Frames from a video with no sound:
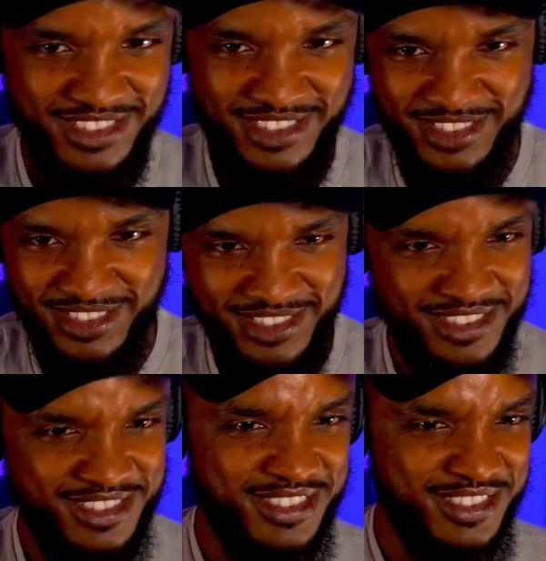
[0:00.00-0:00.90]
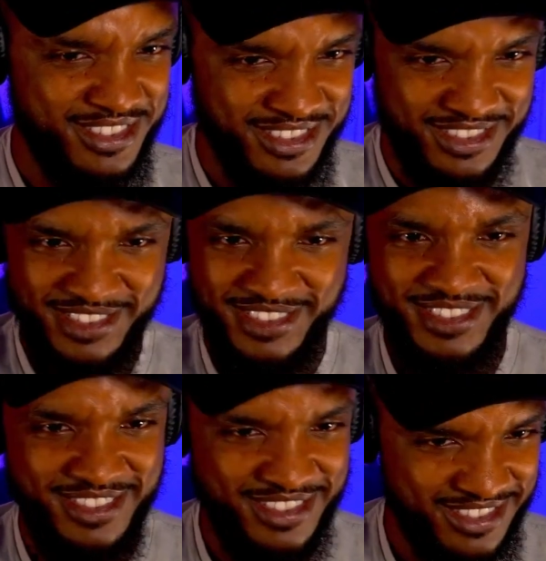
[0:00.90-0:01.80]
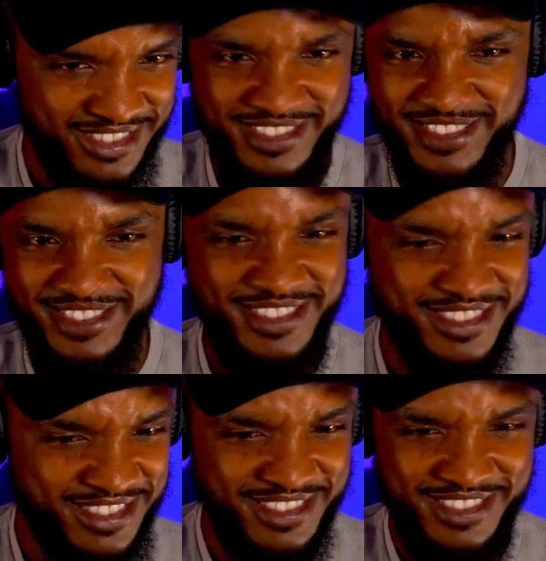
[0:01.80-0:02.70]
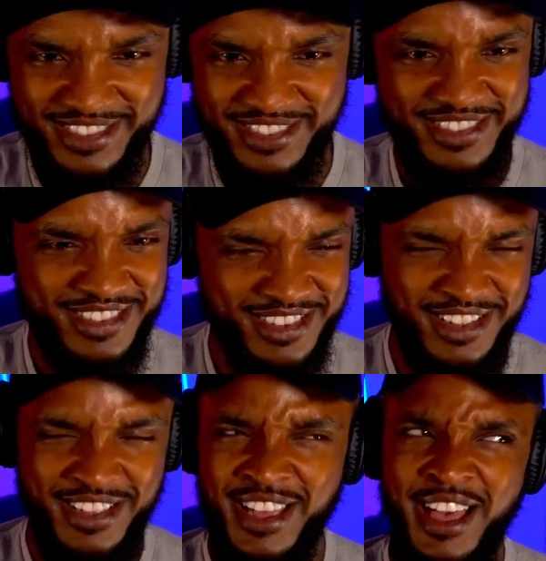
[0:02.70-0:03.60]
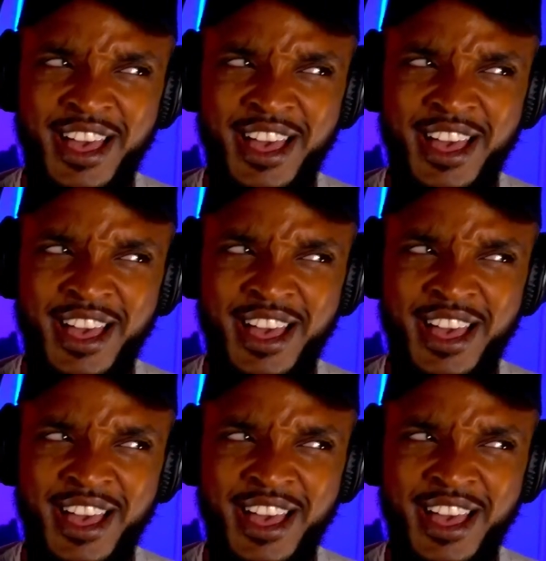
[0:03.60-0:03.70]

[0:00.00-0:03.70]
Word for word: you could be an air hostess in the 60s. You're so